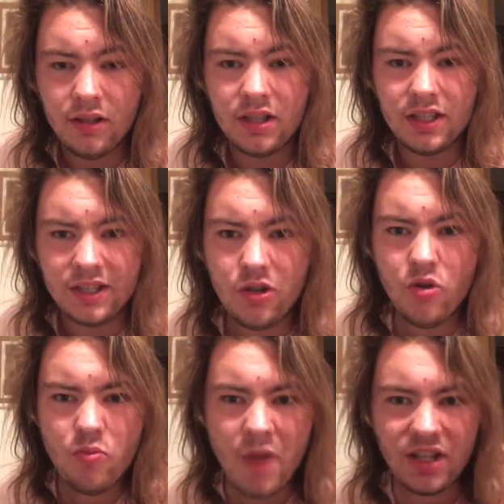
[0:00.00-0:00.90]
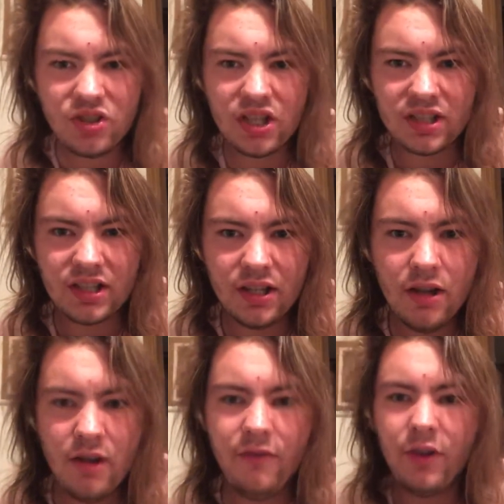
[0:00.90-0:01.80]
You mentioned
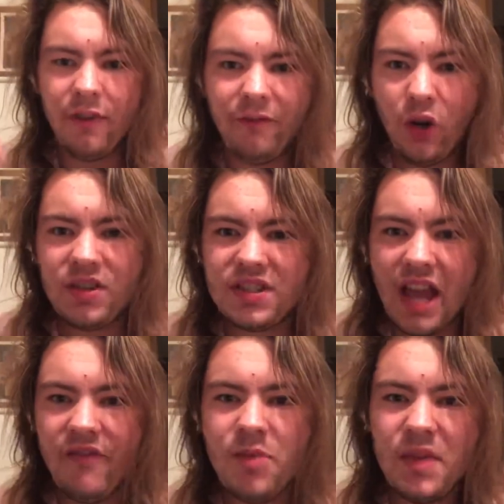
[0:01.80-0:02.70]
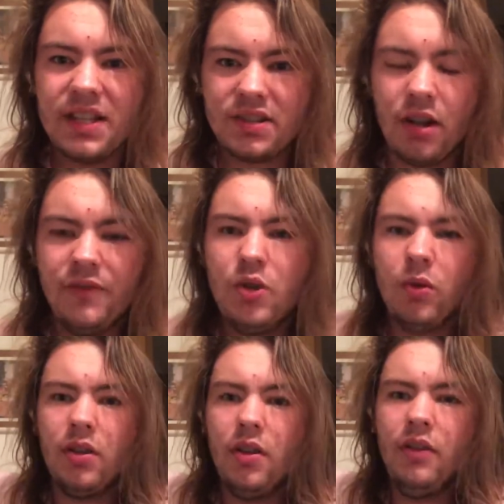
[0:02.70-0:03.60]
for the first 7 minutes of
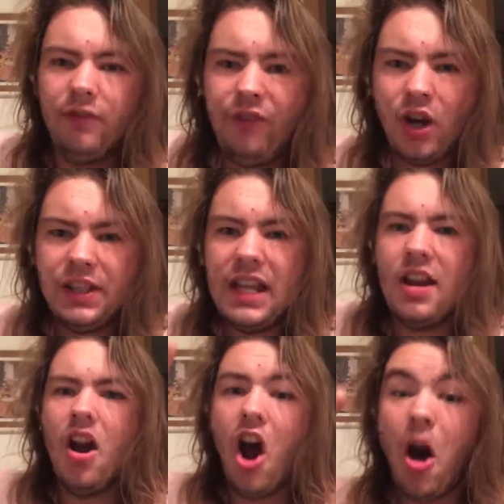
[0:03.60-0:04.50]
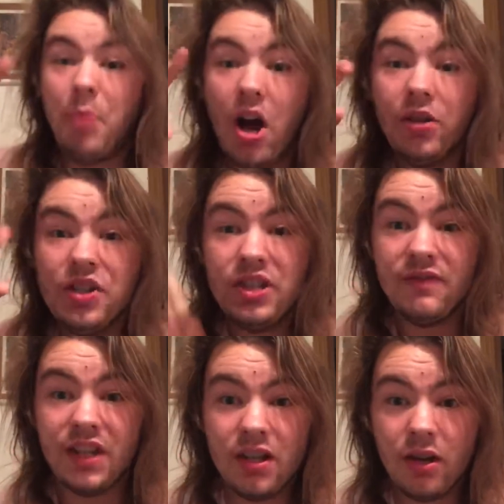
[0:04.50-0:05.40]
your fucking apology
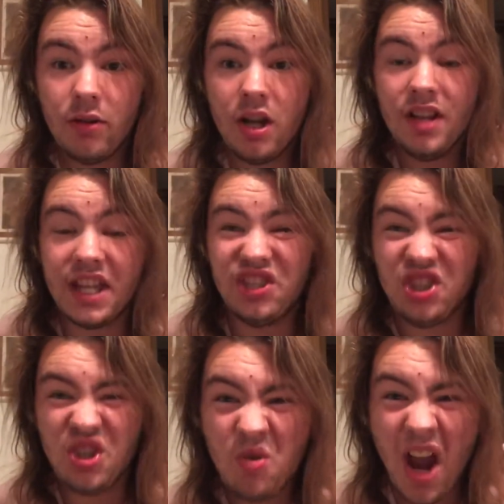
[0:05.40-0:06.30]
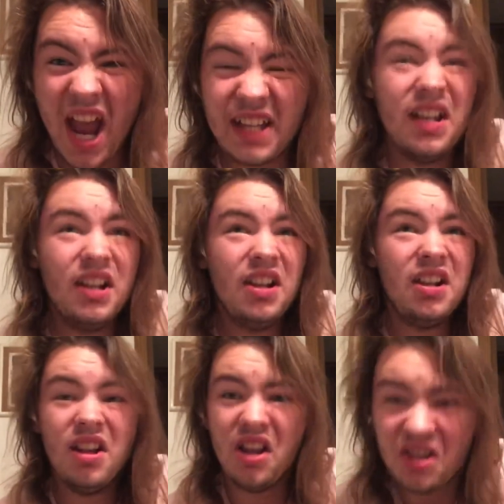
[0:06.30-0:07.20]
video that you had
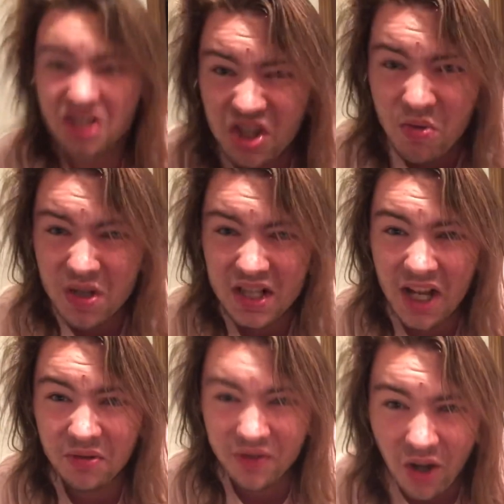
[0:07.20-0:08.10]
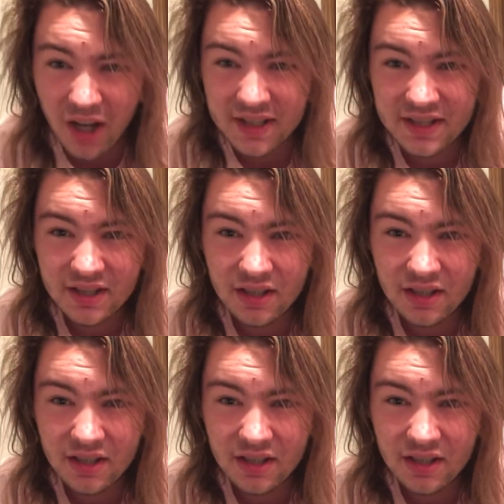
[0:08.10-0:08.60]
suicidal thoughts.